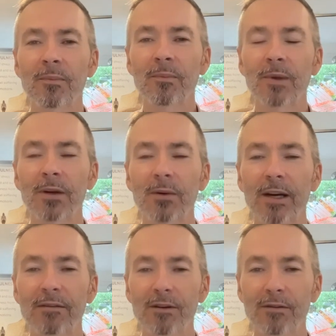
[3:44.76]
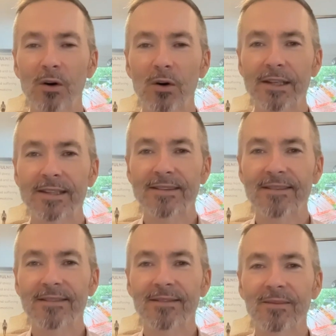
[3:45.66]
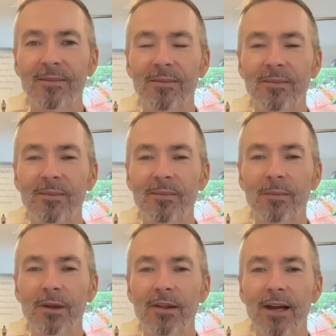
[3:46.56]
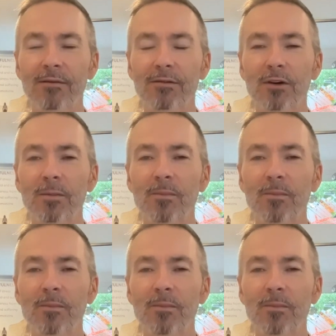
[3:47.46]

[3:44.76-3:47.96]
be grateful for it. Be thankful.